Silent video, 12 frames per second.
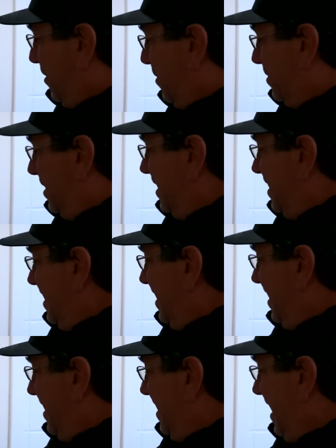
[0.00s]
you go.
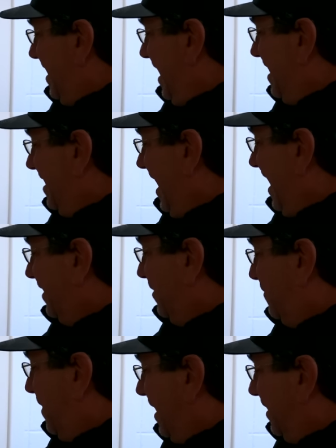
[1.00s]
I like
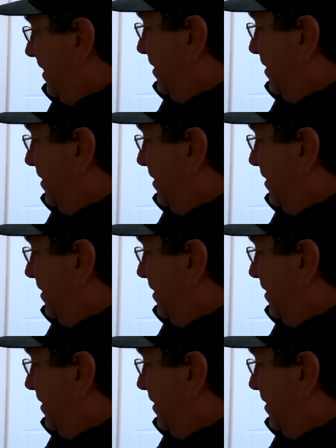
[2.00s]
the fact